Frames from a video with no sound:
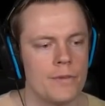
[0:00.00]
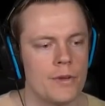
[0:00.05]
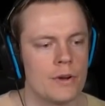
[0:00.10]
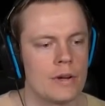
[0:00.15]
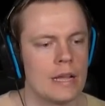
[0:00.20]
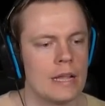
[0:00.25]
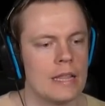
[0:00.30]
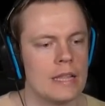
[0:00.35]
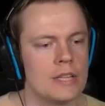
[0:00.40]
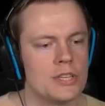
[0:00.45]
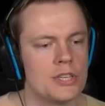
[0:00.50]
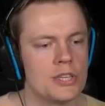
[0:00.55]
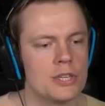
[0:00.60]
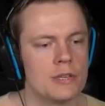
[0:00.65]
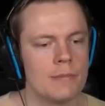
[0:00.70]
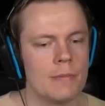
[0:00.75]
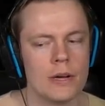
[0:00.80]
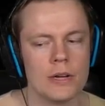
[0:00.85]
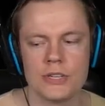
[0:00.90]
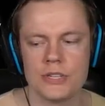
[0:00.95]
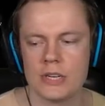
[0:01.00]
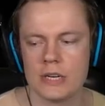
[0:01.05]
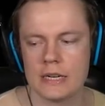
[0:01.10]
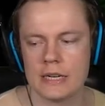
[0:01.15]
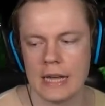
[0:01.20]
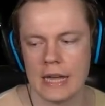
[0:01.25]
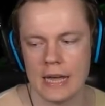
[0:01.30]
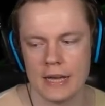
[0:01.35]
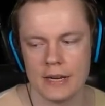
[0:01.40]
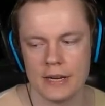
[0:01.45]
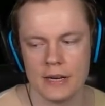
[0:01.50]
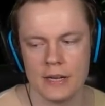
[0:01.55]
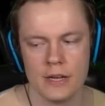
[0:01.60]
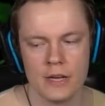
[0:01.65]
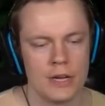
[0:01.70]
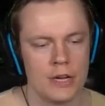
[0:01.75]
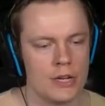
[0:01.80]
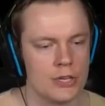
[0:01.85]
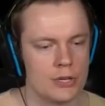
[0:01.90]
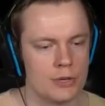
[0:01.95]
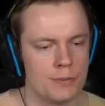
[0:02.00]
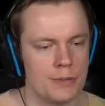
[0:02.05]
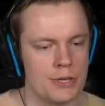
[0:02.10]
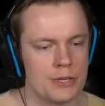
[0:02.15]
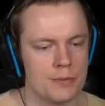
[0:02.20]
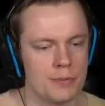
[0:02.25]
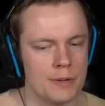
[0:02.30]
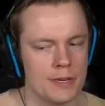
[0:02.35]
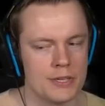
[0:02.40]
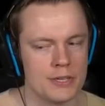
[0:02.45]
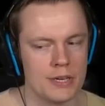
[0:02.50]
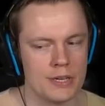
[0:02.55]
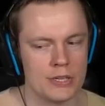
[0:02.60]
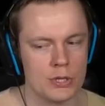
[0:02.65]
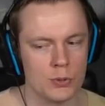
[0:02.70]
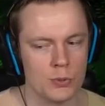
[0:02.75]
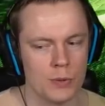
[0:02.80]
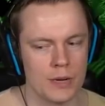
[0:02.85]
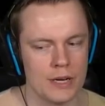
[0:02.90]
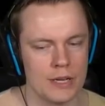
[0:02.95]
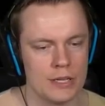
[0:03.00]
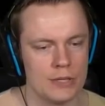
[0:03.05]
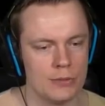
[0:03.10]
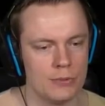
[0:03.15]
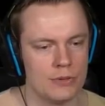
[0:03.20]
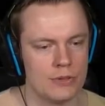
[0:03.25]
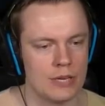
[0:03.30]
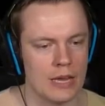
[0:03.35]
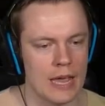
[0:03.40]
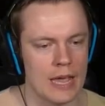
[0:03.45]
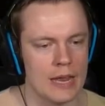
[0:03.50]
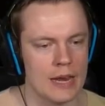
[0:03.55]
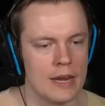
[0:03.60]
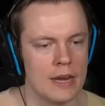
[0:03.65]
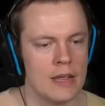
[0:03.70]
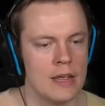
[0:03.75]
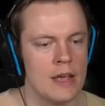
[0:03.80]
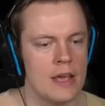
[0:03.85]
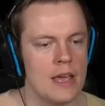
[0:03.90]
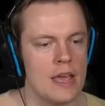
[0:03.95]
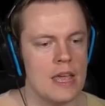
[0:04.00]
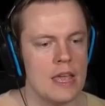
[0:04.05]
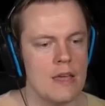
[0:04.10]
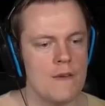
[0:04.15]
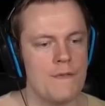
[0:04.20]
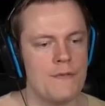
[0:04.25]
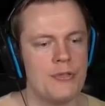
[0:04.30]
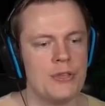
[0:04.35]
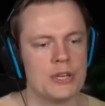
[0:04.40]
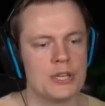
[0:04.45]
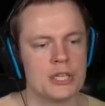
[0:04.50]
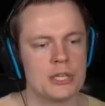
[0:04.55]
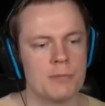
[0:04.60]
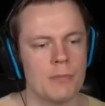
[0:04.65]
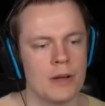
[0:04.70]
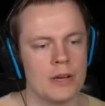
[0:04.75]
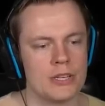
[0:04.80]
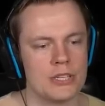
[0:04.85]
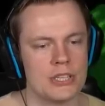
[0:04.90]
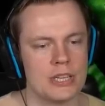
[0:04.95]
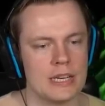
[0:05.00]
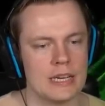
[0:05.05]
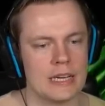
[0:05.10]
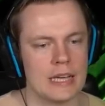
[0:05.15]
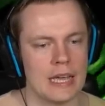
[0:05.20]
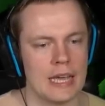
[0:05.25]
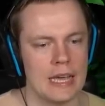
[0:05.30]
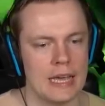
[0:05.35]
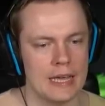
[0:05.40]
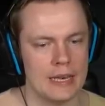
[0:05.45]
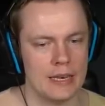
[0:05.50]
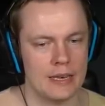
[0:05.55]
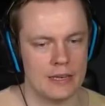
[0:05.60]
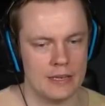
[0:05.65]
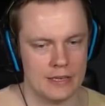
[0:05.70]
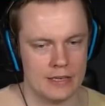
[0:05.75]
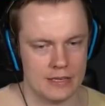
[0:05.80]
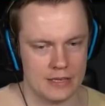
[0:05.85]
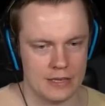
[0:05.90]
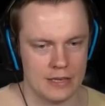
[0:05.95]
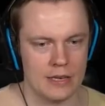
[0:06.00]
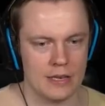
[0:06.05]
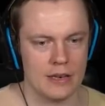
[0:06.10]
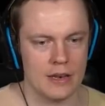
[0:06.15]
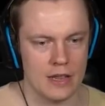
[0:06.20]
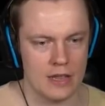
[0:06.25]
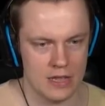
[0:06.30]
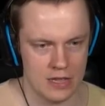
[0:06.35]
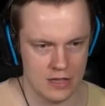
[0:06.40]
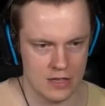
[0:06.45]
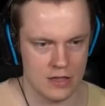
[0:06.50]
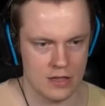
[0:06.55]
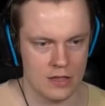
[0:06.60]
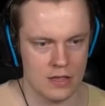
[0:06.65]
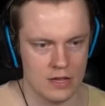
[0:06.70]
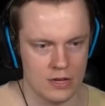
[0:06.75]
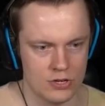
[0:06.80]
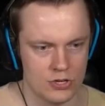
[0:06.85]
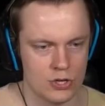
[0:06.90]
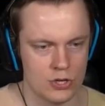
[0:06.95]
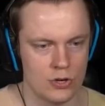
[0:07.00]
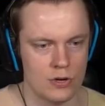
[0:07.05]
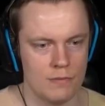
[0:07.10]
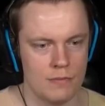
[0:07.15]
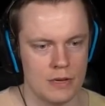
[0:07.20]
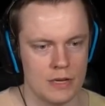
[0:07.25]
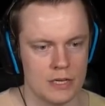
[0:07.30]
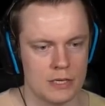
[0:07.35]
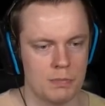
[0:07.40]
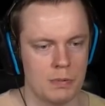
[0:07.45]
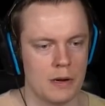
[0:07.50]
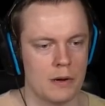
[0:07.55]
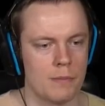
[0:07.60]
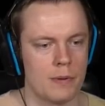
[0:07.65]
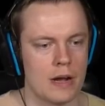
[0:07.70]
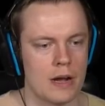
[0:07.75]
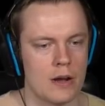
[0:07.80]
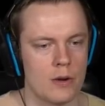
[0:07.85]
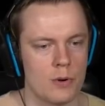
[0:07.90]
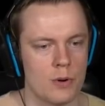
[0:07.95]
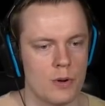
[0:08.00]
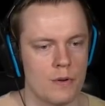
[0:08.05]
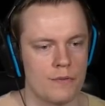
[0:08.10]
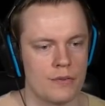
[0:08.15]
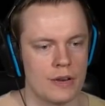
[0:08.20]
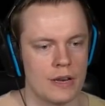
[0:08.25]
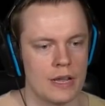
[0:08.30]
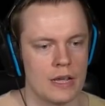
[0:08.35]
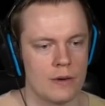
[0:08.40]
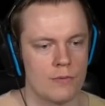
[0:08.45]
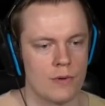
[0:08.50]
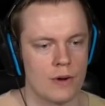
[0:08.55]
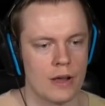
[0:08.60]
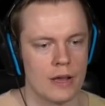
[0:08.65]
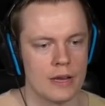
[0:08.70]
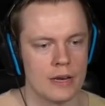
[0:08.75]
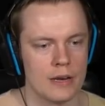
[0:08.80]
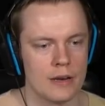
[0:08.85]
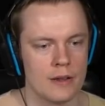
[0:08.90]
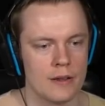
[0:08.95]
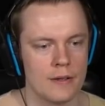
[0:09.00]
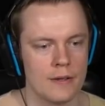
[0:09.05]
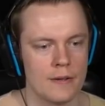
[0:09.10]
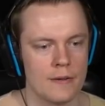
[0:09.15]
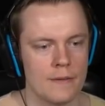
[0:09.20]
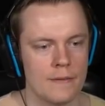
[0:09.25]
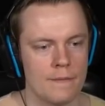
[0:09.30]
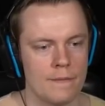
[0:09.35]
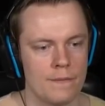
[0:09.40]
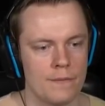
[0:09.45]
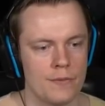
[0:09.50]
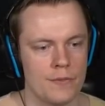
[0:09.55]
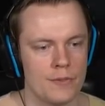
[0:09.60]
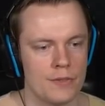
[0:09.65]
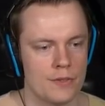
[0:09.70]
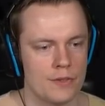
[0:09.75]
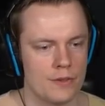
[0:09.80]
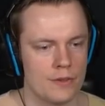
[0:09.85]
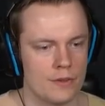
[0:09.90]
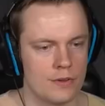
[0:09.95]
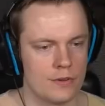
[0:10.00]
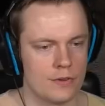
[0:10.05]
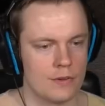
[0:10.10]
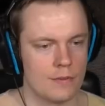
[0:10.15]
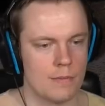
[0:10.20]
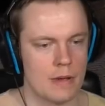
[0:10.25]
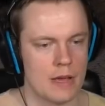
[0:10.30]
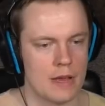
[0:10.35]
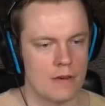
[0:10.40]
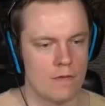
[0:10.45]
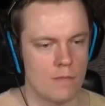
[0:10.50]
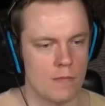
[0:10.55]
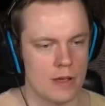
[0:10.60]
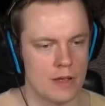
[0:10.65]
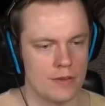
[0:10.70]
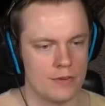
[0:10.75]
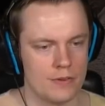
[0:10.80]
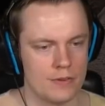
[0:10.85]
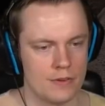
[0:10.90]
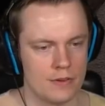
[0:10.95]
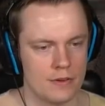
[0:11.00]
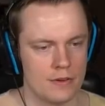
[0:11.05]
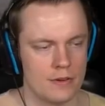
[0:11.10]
Okay, let's smudge again. So we smudged at 2210. If the smudge stick hit, it shouldn't be a spear, but I don't know if it hit right. Because it might have missed.